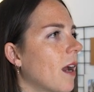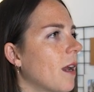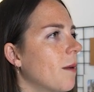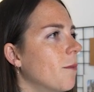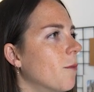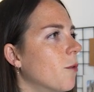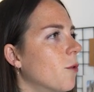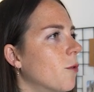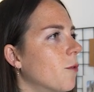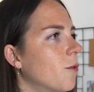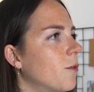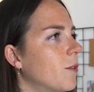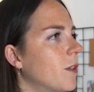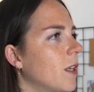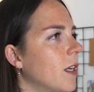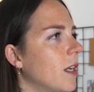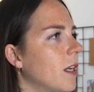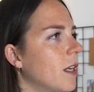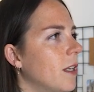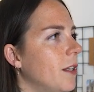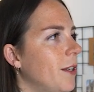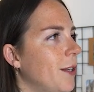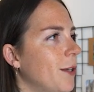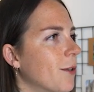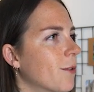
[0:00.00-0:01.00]
I moved
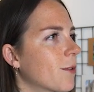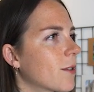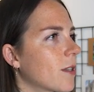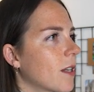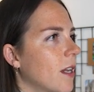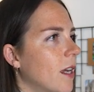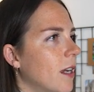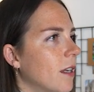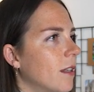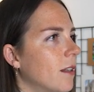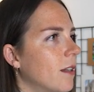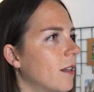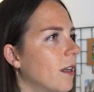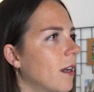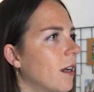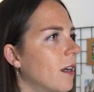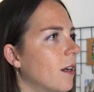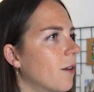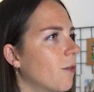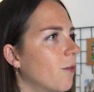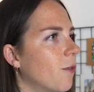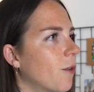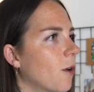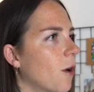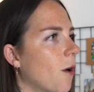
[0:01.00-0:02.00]
the
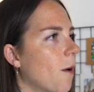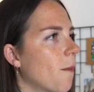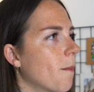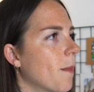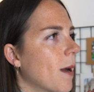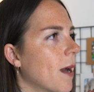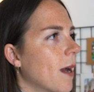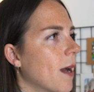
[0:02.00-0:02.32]
newsletter from